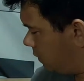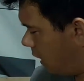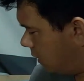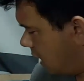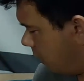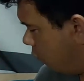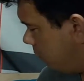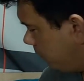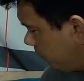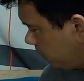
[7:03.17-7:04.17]
side
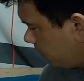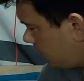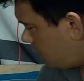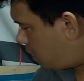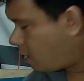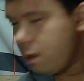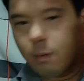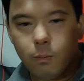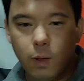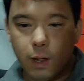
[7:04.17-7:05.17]
table.
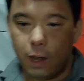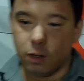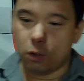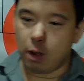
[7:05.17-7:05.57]
But I know